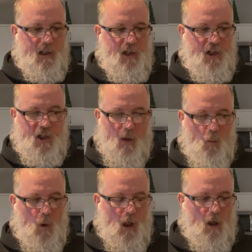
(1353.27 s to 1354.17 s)
to
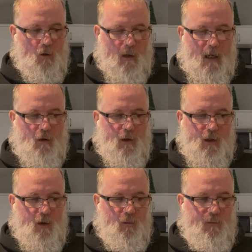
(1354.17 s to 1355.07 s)
somewhere around
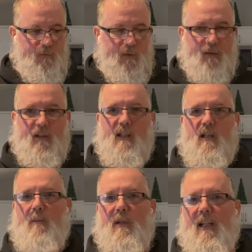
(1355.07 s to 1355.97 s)
250
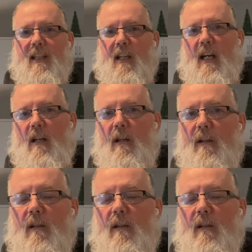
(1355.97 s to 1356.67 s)
something a gallon.